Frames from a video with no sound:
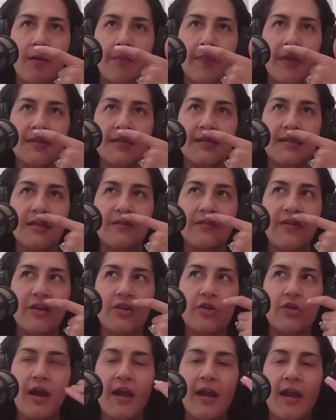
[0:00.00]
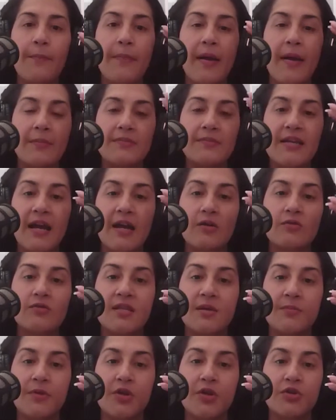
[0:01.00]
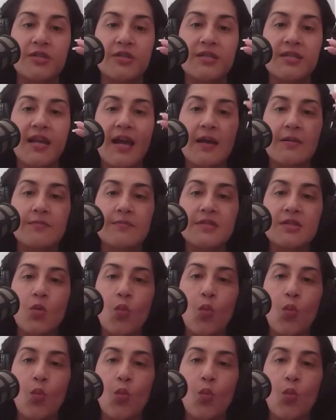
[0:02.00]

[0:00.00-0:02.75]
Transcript: because I love how you kind of mapped out some of your steps.